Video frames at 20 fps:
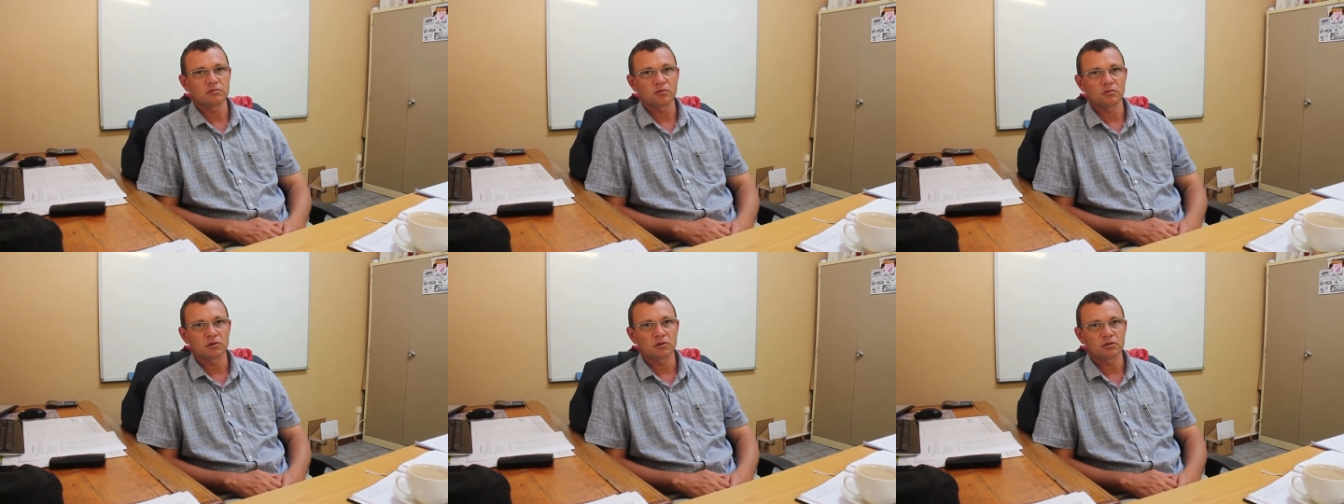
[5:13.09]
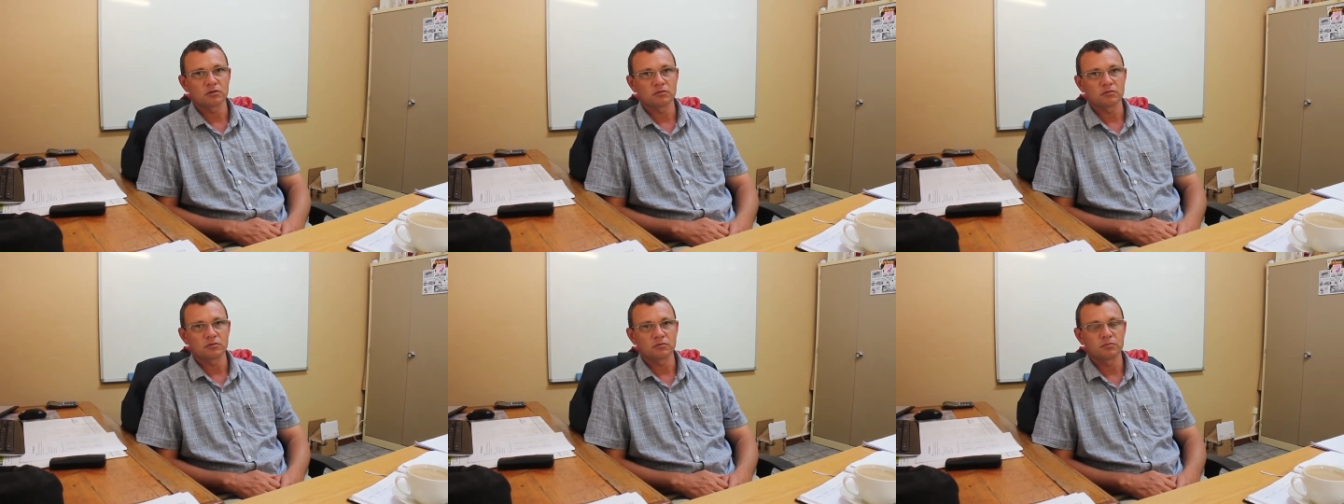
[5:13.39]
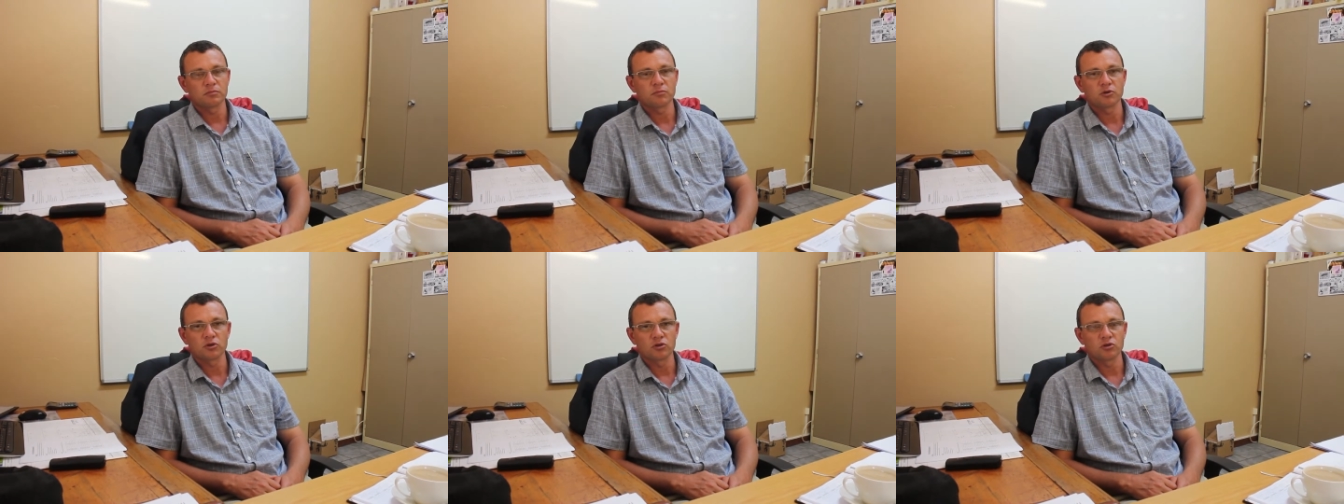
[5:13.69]
we want to
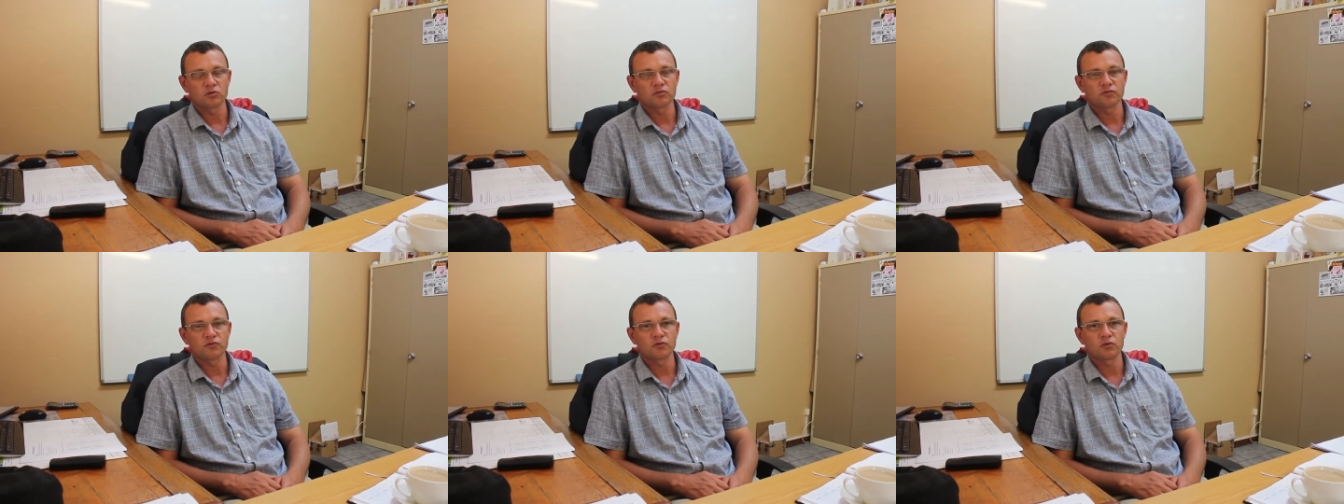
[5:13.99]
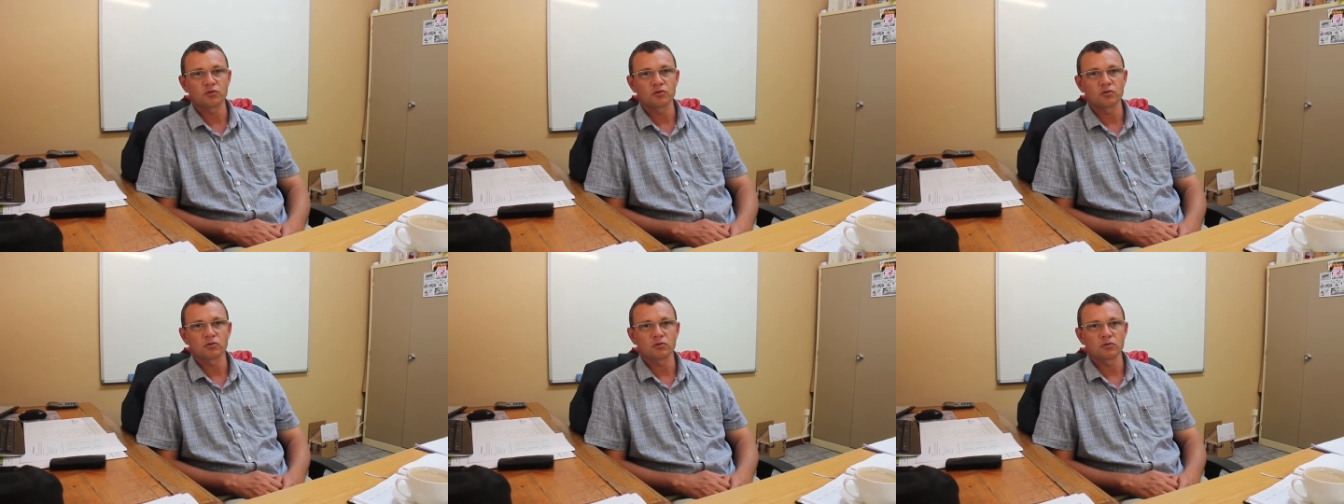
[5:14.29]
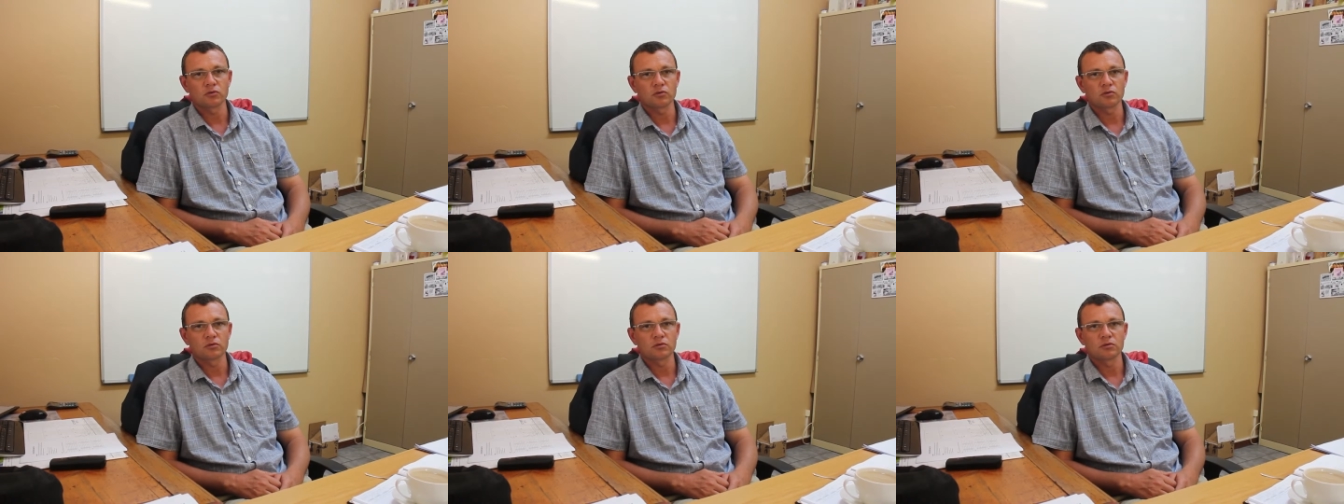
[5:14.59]
produce fruit
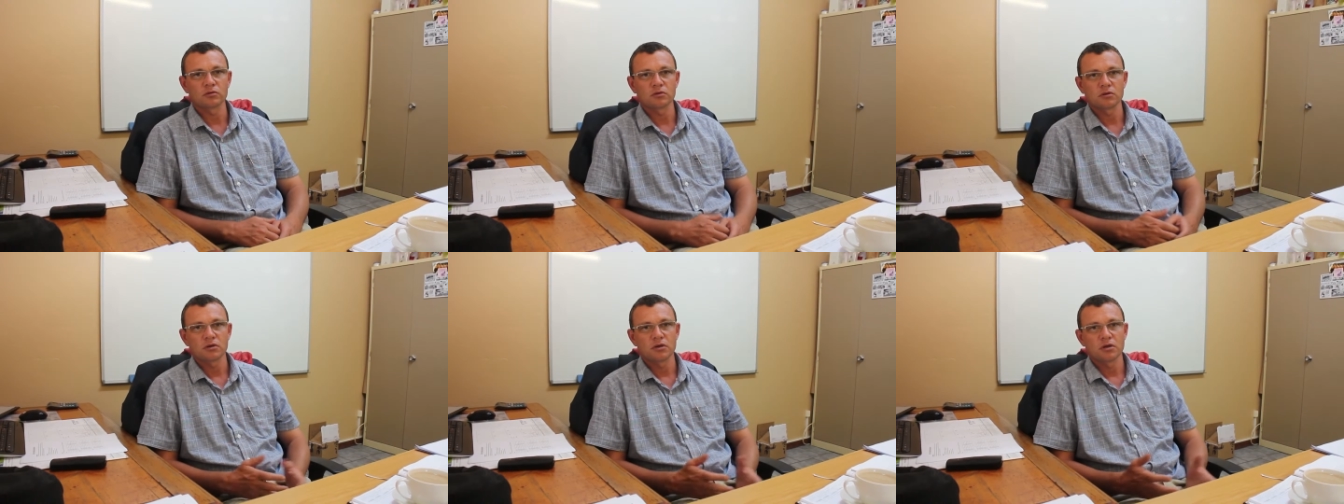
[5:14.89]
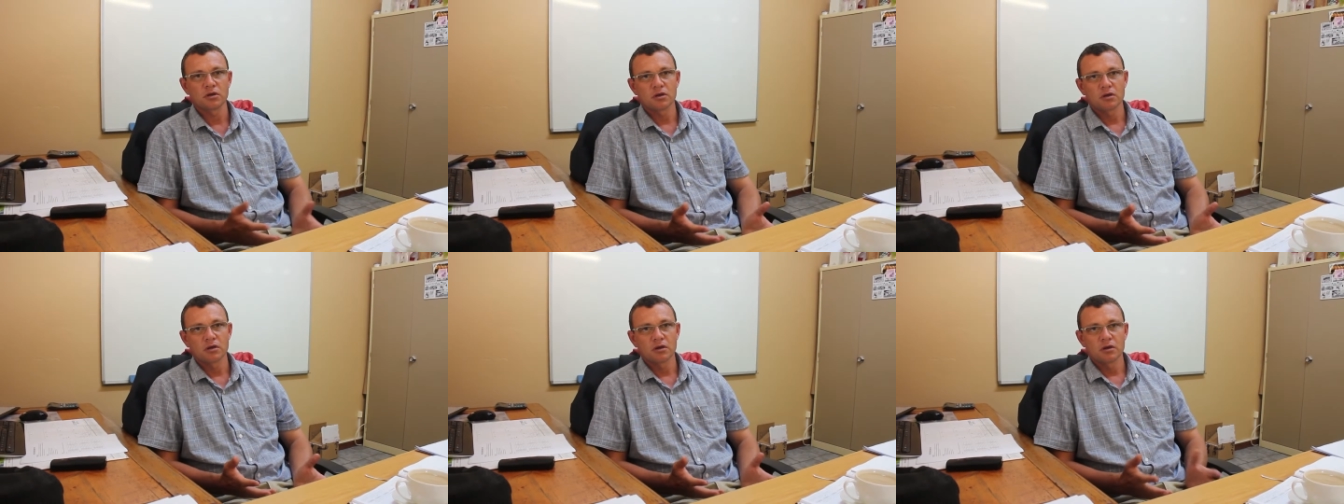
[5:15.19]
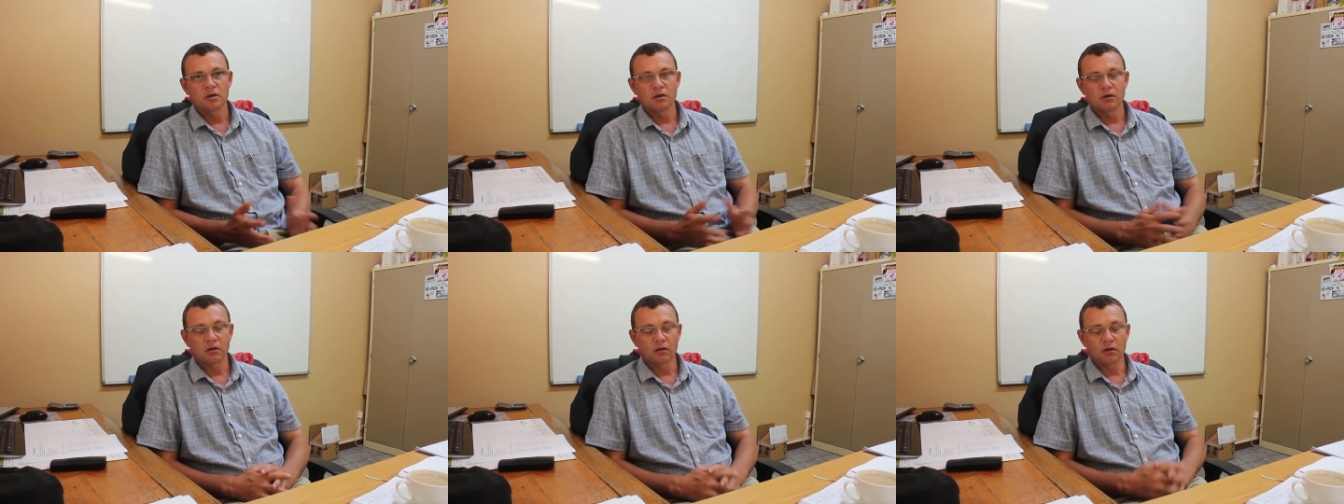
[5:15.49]
or
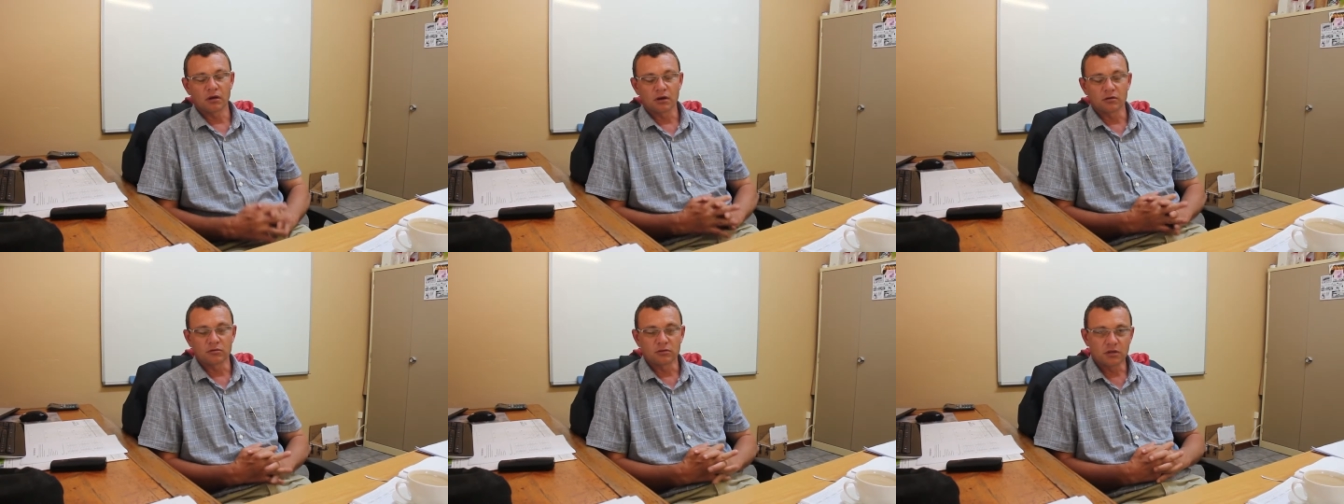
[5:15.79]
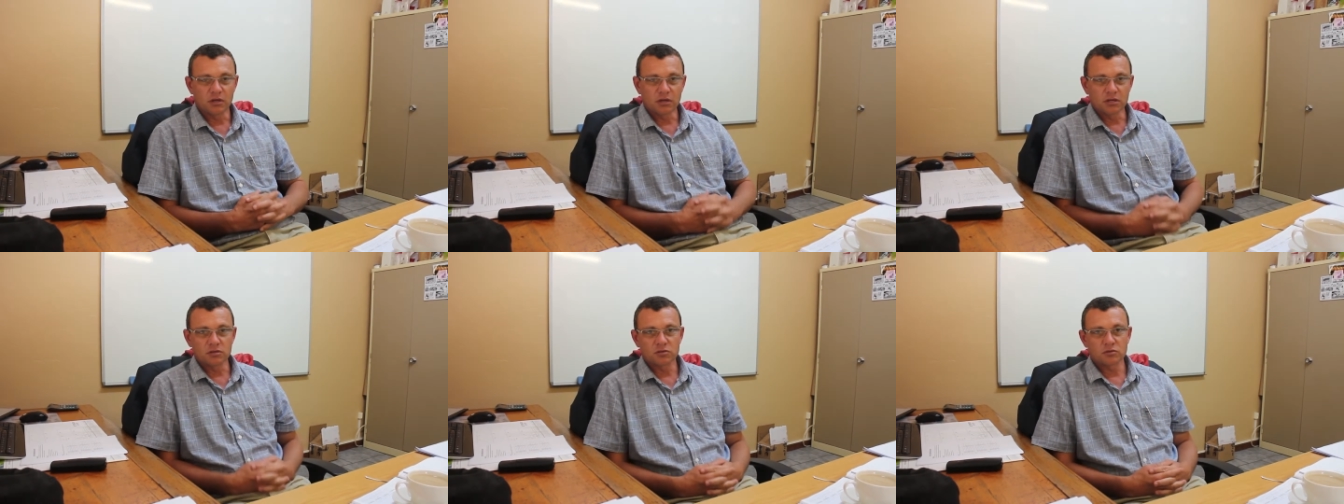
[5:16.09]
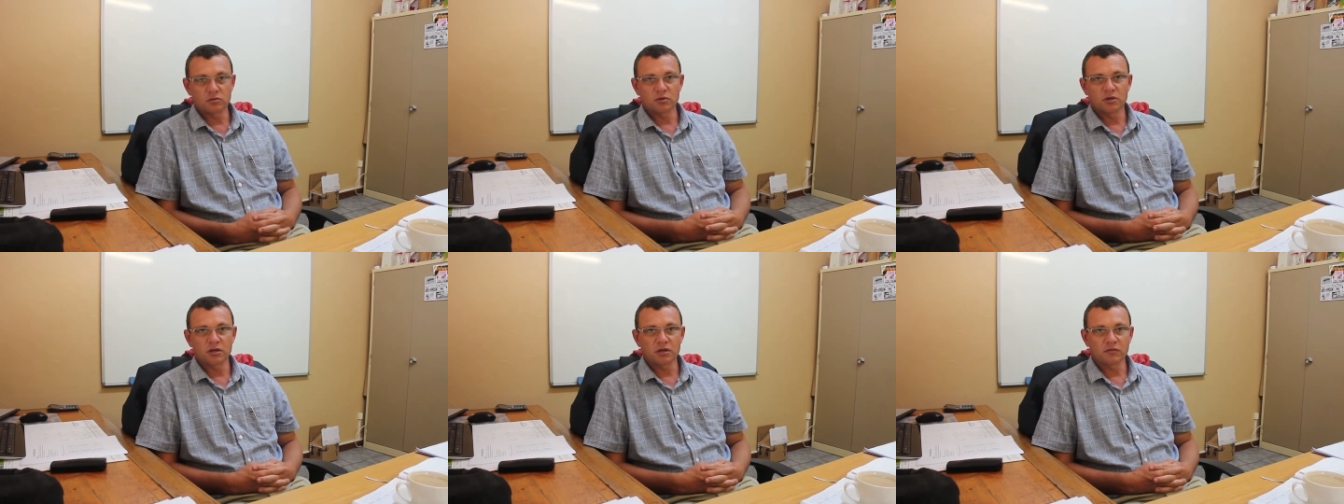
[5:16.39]
grow trees
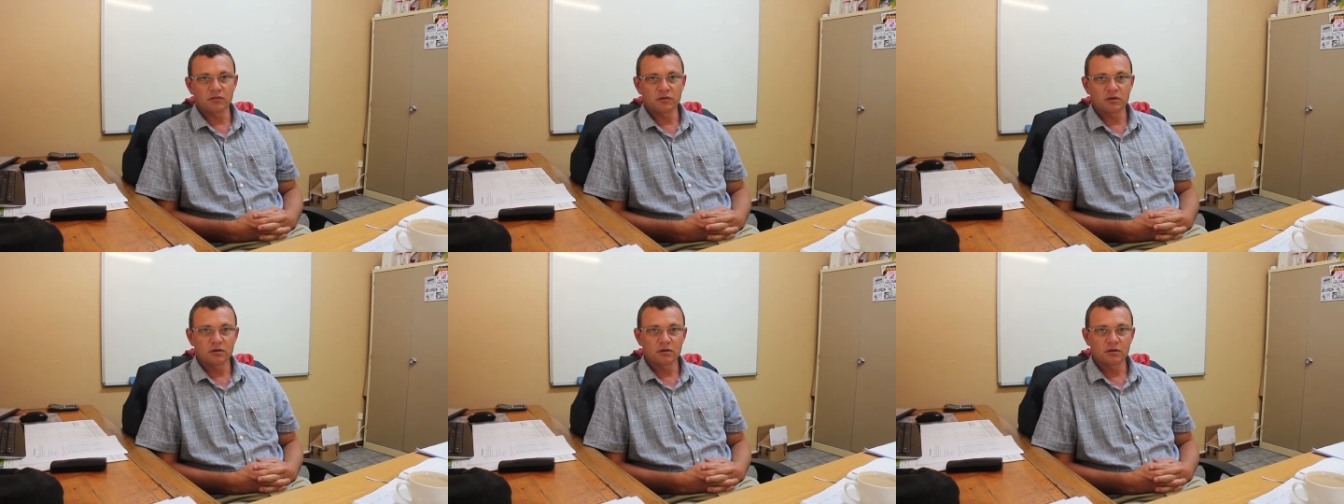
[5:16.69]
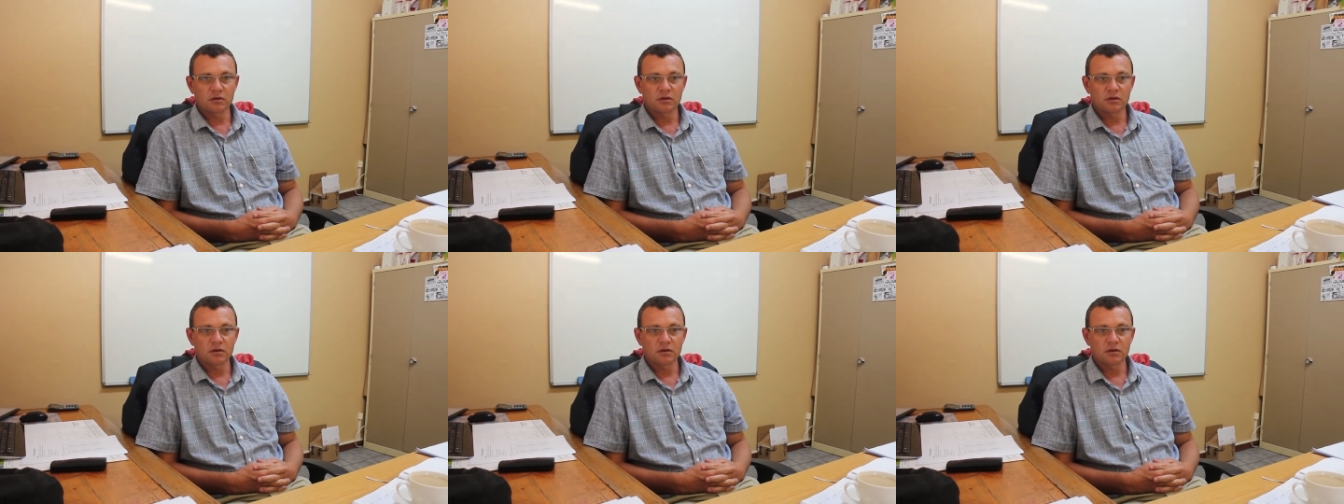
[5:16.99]
or whatever.